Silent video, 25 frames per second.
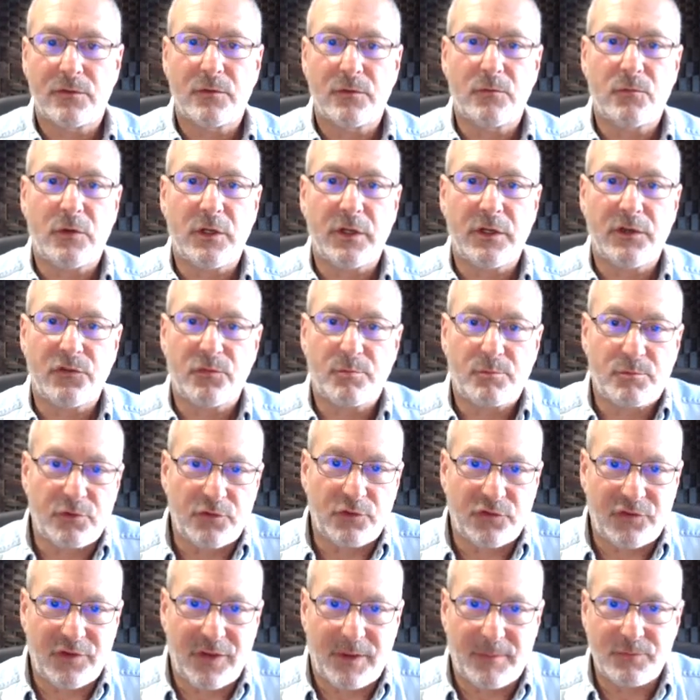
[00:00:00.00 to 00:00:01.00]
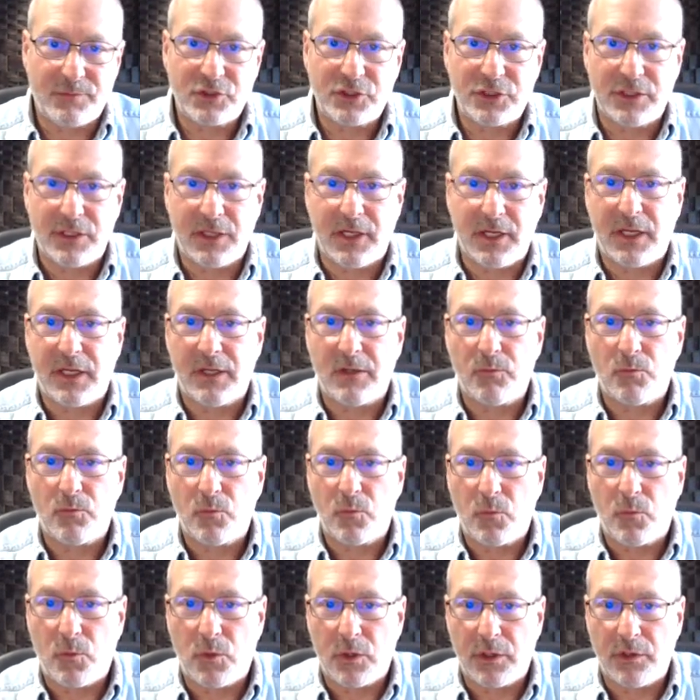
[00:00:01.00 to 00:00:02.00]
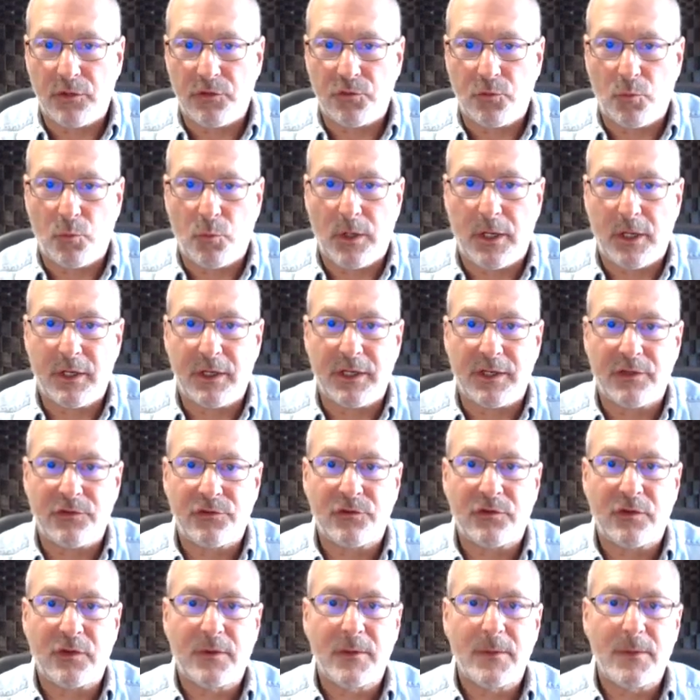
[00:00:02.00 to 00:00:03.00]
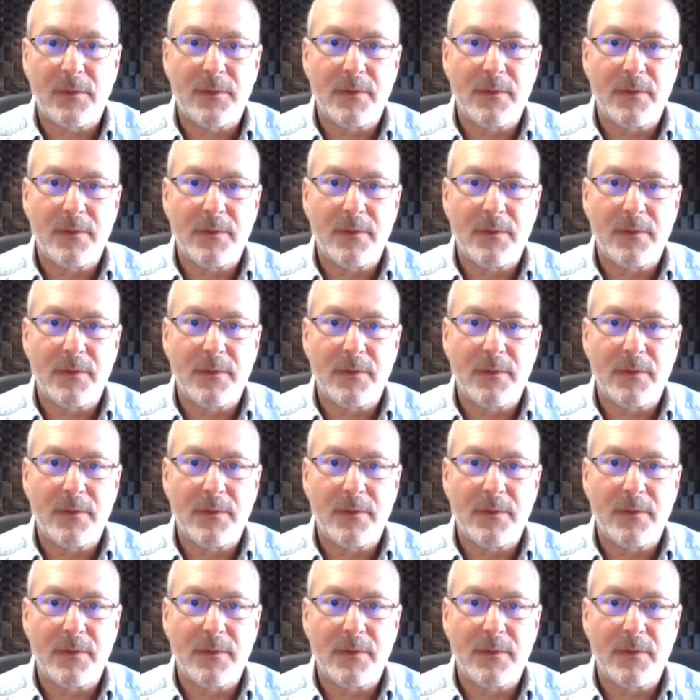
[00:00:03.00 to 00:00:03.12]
what is perception and what is awareness.